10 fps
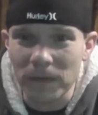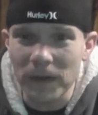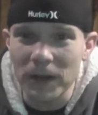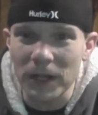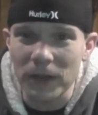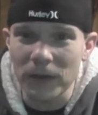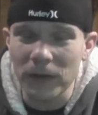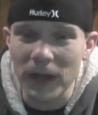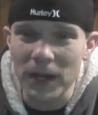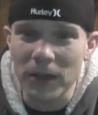feel like
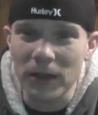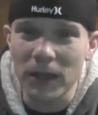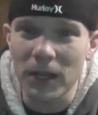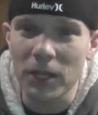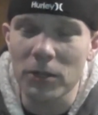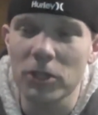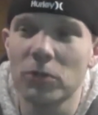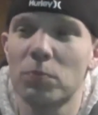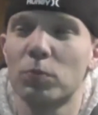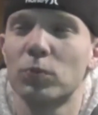there's anything